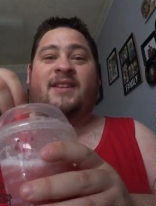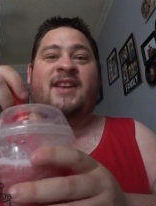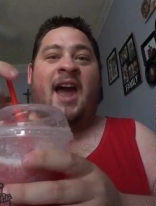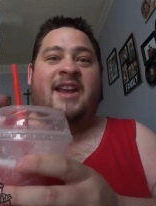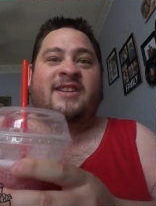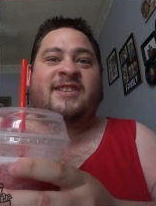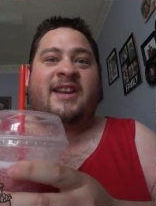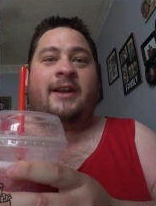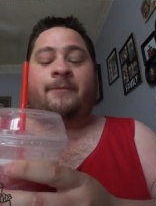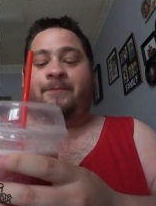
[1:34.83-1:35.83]
It's
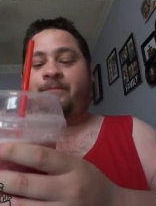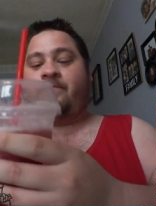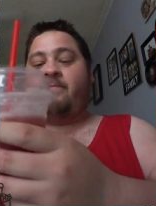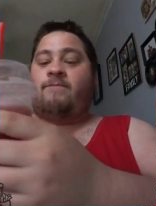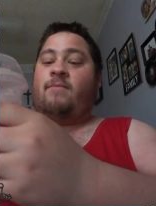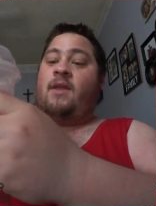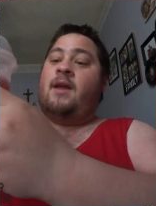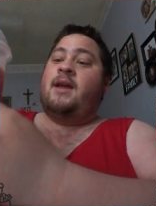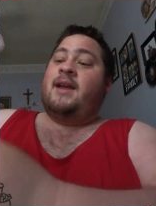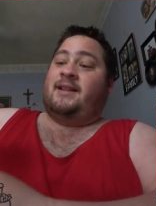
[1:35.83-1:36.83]
icy,
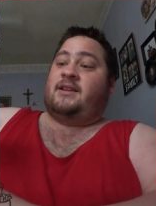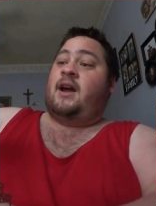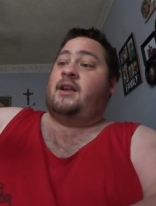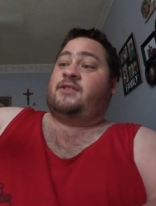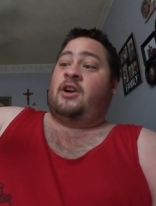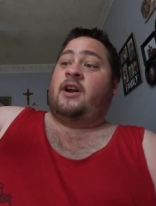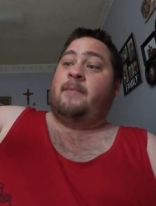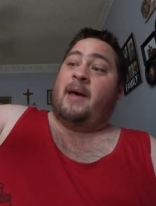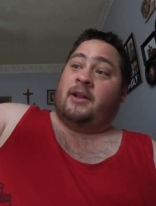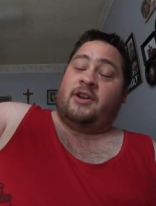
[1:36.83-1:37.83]
it's, it's
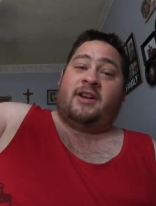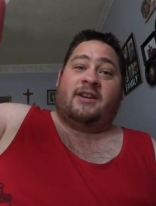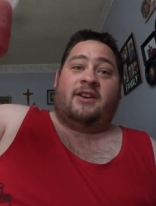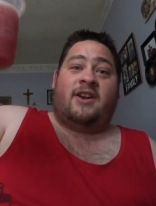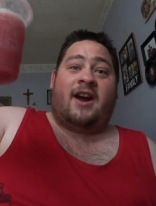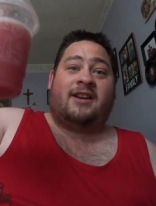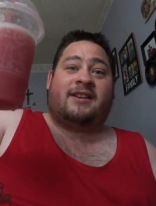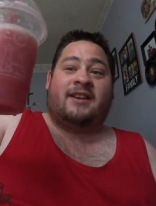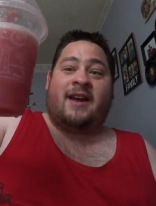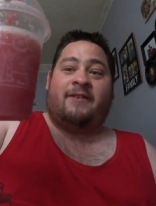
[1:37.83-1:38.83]
starting to melt. You, can, you
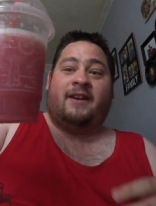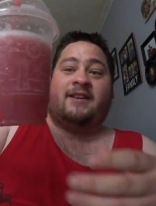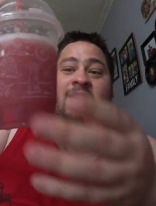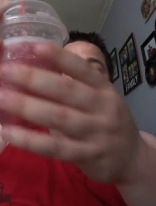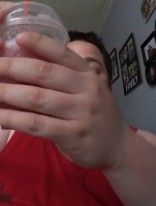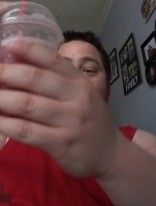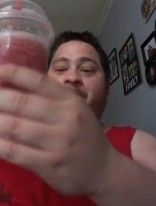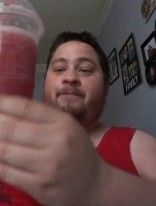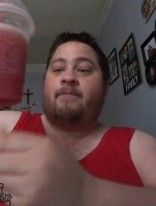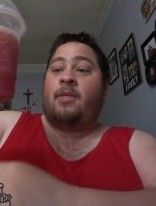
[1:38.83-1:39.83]
guys can definitely tell.
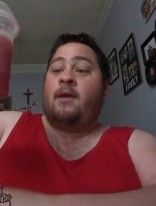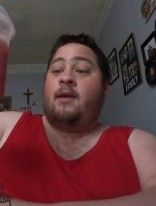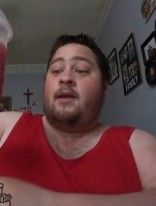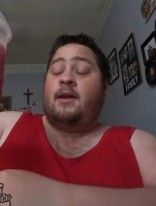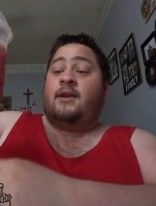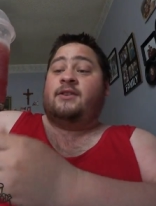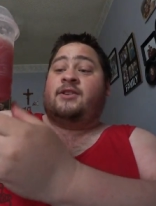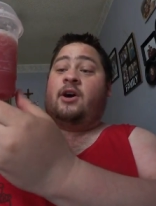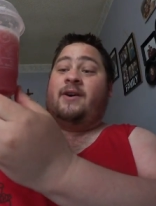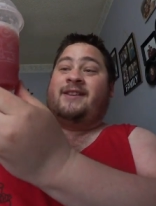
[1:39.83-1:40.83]

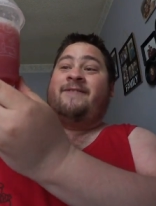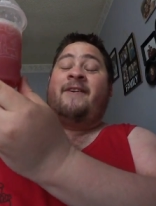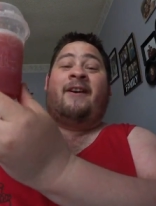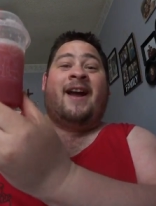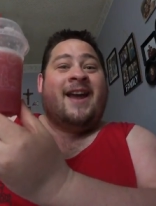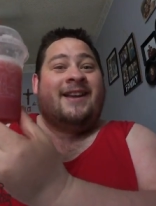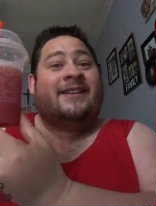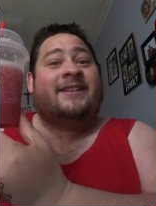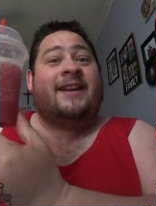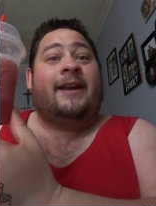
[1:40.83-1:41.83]
So it's very
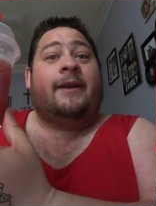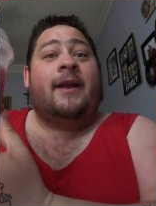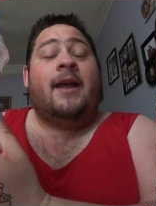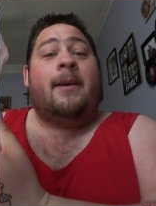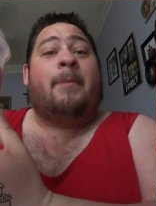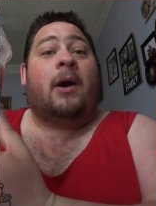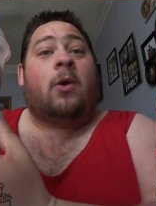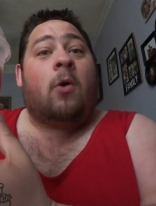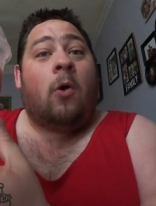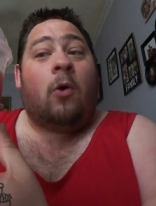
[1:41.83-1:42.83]
icy
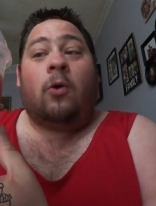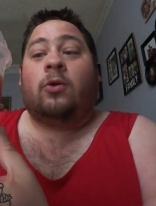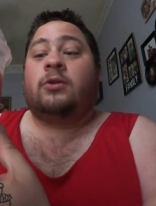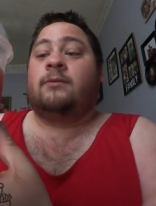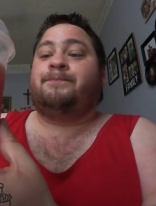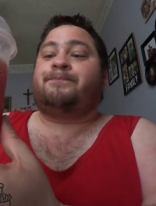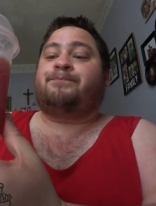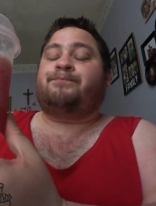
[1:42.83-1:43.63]
but cold,